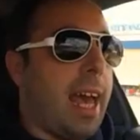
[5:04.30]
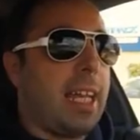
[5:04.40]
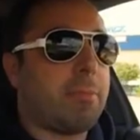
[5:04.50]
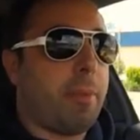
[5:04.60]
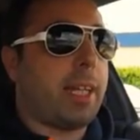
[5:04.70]

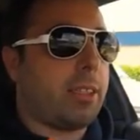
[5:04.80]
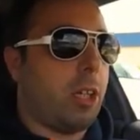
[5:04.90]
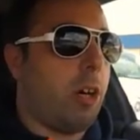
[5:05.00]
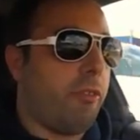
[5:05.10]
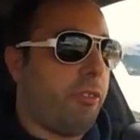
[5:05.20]
aspect
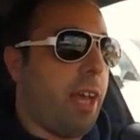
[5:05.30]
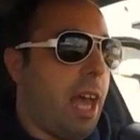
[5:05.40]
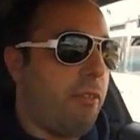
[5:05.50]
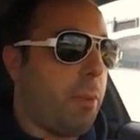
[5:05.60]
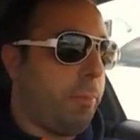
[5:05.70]
of
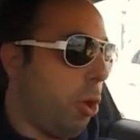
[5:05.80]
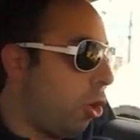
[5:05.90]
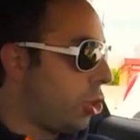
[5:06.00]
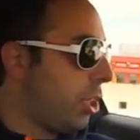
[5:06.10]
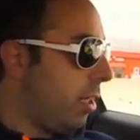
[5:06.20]
every
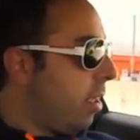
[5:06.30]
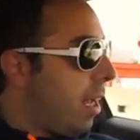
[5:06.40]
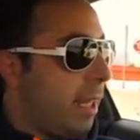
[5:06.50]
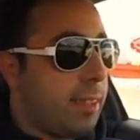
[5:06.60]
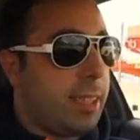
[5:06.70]
Porsche,
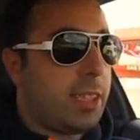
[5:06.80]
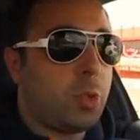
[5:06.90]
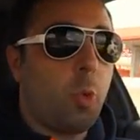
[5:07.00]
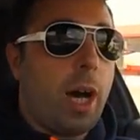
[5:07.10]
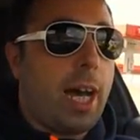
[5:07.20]
and this
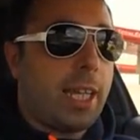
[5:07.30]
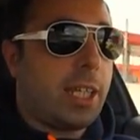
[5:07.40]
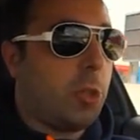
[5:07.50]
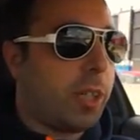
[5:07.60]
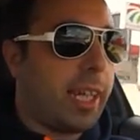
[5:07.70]
is why
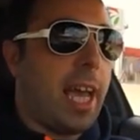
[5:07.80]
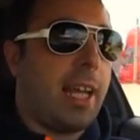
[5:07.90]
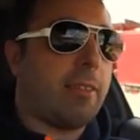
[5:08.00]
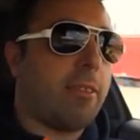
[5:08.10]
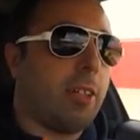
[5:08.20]
you
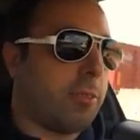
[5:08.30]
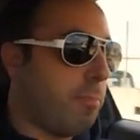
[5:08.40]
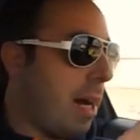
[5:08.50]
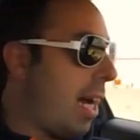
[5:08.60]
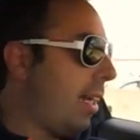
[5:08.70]

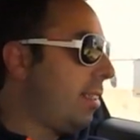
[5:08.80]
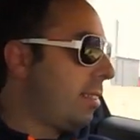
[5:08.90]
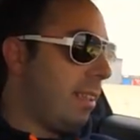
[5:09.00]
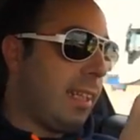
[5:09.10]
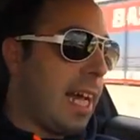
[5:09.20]
cannot buy
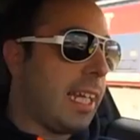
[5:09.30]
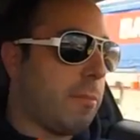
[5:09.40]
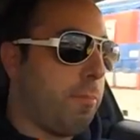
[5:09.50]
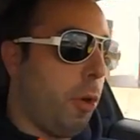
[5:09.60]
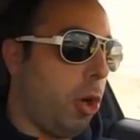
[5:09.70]
like
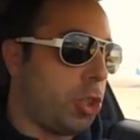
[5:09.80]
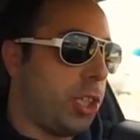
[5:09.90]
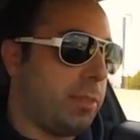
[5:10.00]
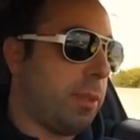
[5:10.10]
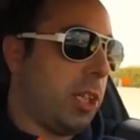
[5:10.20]

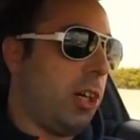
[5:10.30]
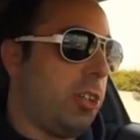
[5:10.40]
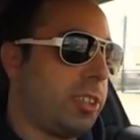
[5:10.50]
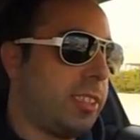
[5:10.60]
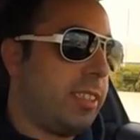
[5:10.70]
Porsche,
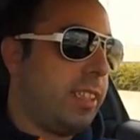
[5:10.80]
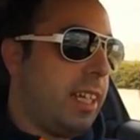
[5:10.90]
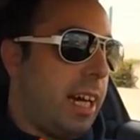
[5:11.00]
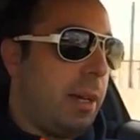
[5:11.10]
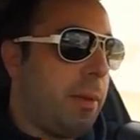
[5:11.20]
because
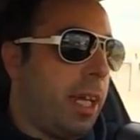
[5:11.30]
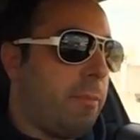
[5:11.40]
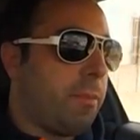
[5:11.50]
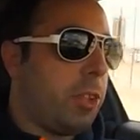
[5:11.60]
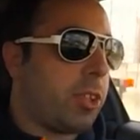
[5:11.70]
I
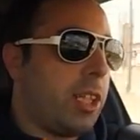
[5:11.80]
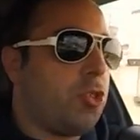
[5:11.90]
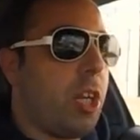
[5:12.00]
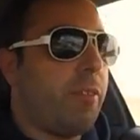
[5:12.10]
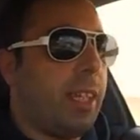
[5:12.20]
mean, you can
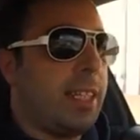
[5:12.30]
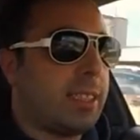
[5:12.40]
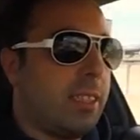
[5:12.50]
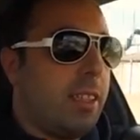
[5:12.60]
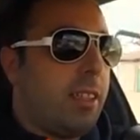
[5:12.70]
drive this